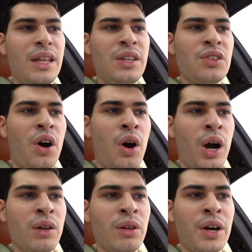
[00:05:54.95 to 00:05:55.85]
these
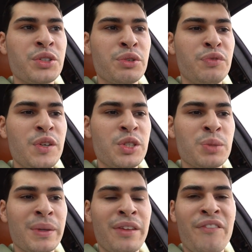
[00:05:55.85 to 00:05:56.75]
are luxury
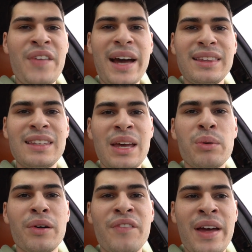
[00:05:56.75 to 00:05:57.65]
features, but the fact that they
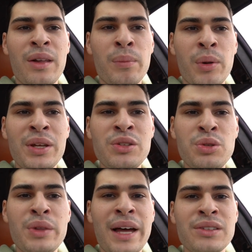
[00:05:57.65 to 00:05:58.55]
were available in
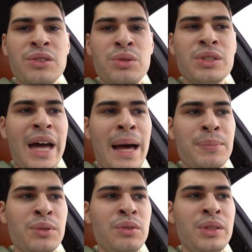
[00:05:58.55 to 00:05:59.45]
2002 is
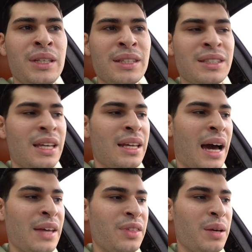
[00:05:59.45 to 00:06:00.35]
absolutely insane.
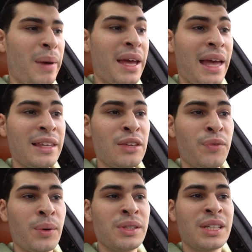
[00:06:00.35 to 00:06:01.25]
I think my
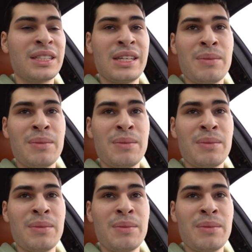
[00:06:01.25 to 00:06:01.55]
E46 has